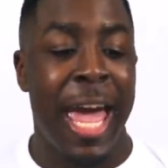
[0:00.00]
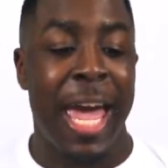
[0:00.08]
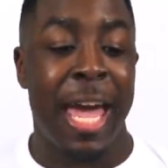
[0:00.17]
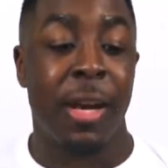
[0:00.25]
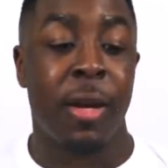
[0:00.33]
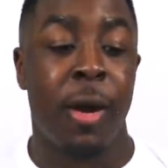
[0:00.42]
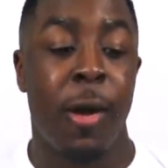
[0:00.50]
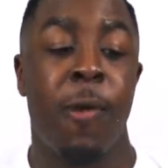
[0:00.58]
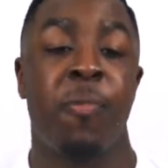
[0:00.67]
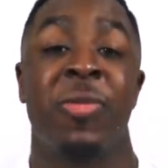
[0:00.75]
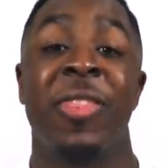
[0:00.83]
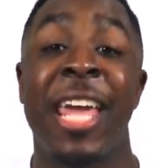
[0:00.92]
and
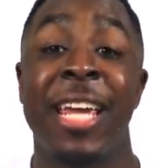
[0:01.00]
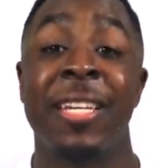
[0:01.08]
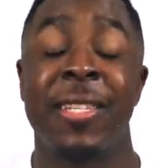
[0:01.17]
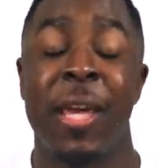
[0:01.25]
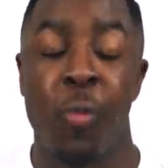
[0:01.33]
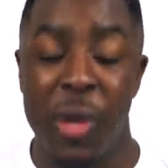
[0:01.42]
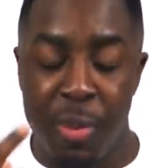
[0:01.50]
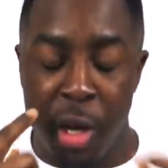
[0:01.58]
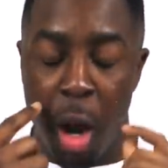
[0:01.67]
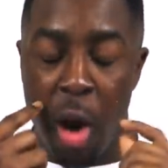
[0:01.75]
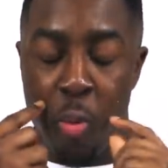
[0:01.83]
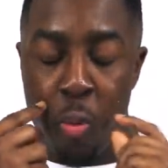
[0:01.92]
um, things that we
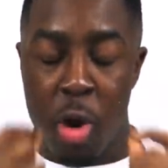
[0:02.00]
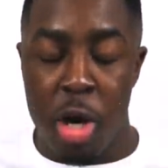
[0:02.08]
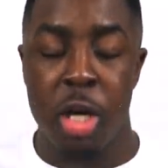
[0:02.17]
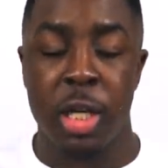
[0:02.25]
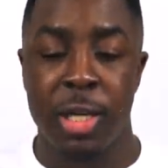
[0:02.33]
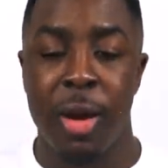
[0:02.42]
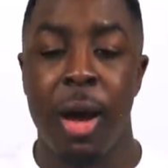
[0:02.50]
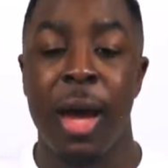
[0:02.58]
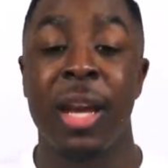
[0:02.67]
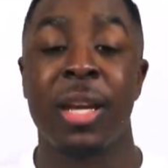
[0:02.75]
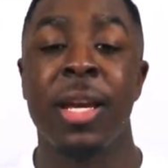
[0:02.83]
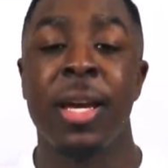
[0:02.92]
put our words
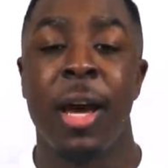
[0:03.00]
on.